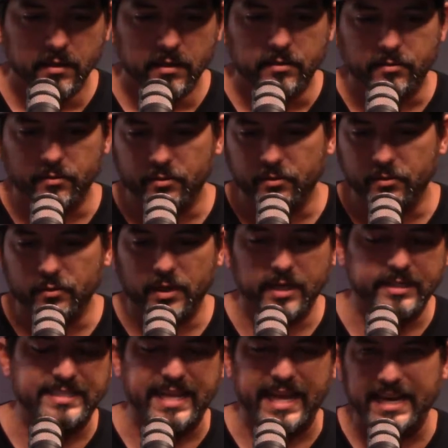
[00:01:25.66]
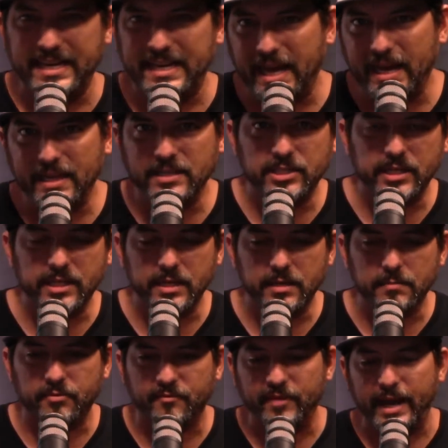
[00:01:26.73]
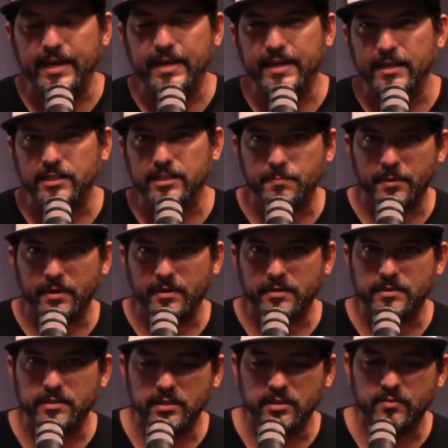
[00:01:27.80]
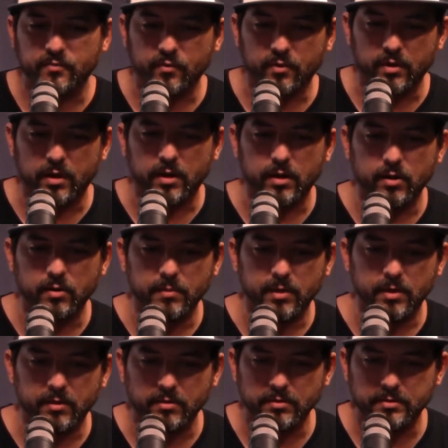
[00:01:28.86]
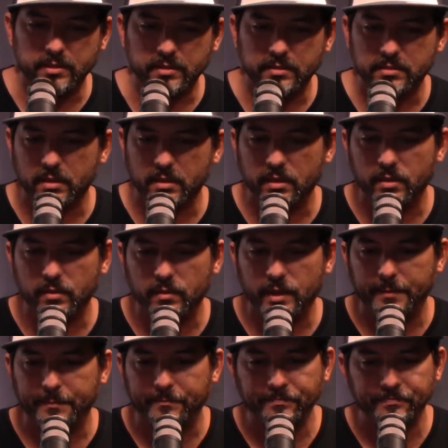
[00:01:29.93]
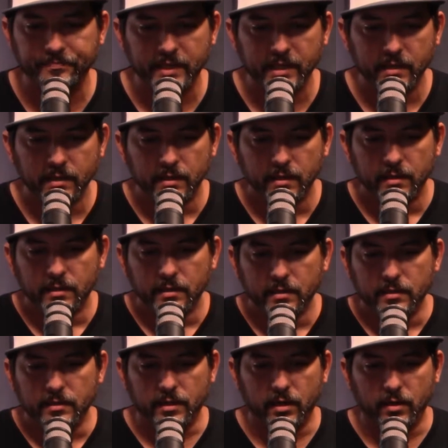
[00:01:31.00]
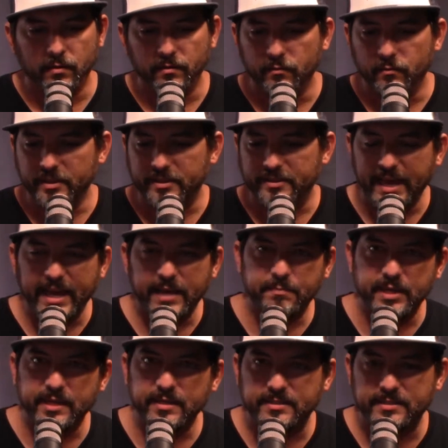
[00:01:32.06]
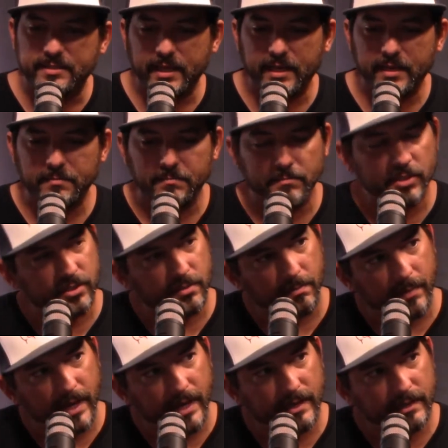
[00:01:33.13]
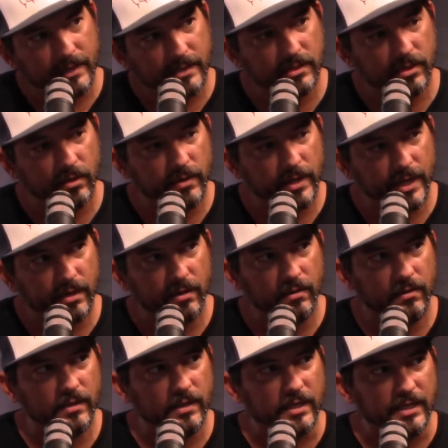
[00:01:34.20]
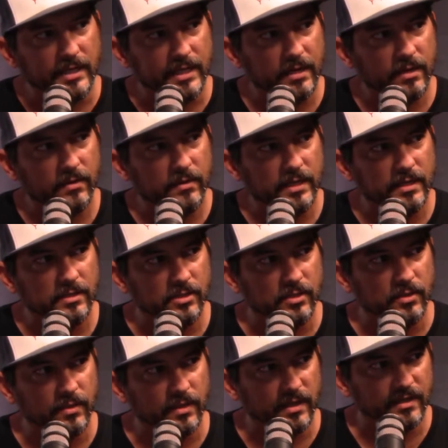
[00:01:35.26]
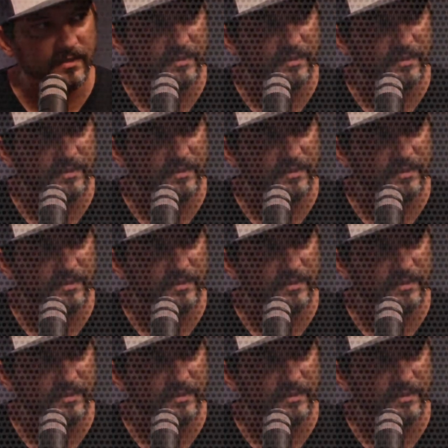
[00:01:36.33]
through technology and providing experiences for our homeowners. And so with that being said, Mr. Mike, let's go head on and get on into it.